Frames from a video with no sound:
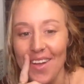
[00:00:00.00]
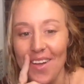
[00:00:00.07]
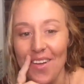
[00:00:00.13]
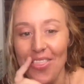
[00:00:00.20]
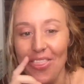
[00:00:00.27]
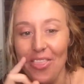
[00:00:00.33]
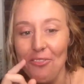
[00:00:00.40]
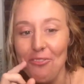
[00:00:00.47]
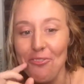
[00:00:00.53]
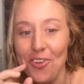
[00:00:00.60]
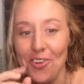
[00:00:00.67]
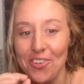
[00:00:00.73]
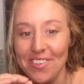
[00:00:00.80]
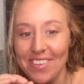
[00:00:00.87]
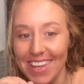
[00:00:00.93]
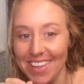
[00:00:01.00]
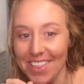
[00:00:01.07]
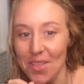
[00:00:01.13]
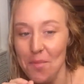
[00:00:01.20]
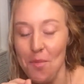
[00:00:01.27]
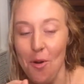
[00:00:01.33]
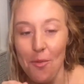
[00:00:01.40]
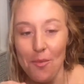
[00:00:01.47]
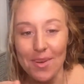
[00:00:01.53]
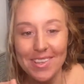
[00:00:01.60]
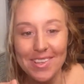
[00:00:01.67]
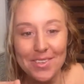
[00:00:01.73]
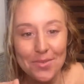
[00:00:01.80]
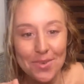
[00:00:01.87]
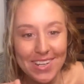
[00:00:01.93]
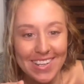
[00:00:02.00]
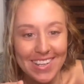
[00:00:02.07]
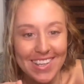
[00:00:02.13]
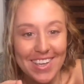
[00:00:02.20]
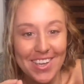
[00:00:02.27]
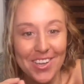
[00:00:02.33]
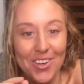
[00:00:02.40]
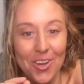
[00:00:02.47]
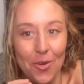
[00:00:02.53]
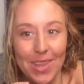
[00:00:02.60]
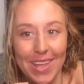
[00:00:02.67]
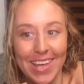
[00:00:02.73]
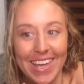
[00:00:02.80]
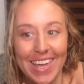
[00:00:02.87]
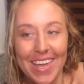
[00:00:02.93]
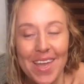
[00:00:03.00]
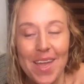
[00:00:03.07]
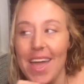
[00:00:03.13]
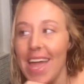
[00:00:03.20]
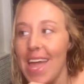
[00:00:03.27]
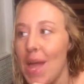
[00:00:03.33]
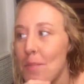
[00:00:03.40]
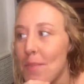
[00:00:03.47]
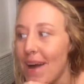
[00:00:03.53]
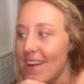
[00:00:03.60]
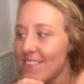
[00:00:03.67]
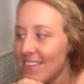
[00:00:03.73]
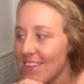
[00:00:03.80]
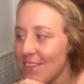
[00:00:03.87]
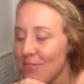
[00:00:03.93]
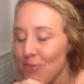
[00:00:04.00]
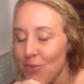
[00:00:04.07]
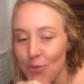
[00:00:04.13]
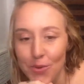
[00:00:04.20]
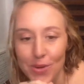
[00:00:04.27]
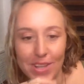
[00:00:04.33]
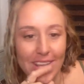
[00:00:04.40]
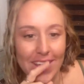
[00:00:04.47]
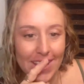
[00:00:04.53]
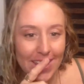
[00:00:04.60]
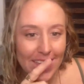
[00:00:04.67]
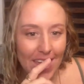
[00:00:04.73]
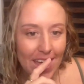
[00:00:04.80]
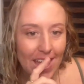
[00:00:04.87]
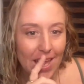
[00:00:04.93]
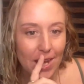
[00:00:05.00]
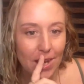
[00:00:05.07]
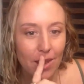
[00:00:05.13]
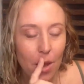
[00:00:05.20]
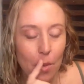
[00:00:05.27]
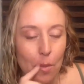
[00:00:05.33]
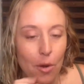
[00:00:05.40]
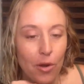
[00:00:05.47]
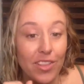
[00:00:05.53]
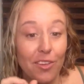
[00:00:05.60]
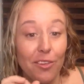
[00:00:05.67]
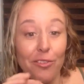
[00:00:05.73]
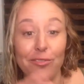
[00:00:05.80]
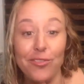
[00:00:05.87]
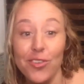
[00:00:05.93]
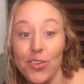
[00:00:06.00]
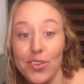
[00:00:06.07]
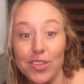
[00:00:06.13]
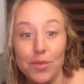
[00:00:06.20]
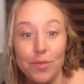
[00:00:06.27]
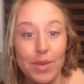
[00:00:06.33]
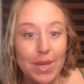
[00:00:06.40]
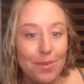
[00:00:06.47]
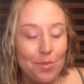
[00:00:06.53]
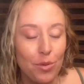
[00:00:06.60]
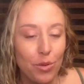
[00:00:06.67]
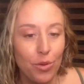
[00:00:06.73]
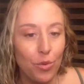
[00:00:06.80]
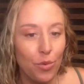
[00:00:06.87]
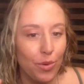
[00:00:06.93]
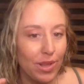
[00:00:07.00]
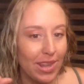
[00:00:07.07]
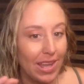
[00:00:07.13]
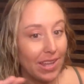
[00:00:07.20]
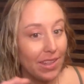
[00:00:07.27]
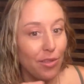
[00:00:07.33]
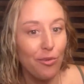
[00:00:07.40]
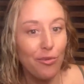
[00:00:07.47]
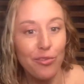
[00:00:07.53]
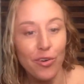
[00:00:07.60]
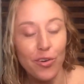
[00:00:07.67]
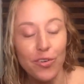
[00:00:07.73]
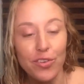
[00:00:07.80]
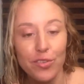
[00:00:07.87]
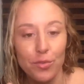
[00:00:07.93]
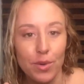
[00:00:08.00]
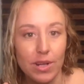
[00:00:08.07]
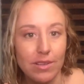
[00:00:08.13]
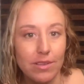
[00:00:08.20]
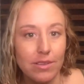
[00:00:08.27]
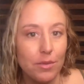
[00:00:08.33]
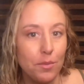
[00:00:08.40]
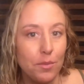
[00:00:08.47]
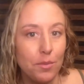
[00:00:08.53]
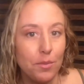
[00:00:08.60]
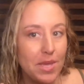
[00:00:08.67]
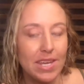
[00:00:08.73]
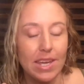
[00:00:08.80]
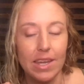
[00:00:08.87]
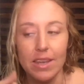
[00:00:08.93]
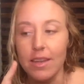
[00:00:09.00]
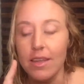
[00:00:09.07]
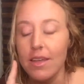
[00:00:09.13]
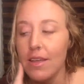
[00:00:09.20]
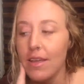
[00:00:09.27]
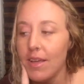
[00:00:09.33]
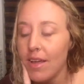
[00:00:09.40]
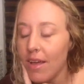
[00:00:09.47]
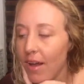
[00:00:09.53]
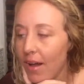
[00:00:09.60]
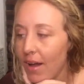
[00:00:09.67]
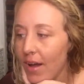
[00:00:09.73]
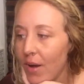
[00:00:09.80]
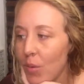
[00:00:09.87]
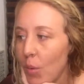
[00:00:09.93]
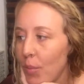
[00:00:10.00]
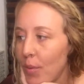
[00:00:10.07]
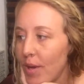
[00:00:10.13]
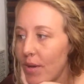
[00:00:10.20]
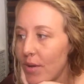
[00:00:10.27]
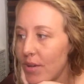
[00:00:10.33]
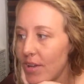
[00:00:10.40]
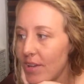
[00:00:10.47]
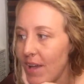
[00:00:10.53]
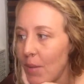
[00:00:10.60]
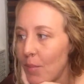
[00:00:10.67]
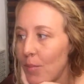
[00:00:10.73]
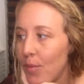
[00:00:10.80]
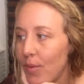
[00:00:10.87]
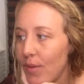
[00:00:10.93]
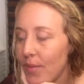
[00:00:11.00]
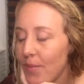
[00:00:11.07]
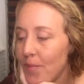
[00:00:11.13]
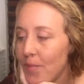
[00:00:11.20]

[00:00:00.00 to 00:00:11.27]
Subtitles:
the first, like the moment when, you know, like imagine if you were like in among the first people who were like the first ones to be in, what would be a good example?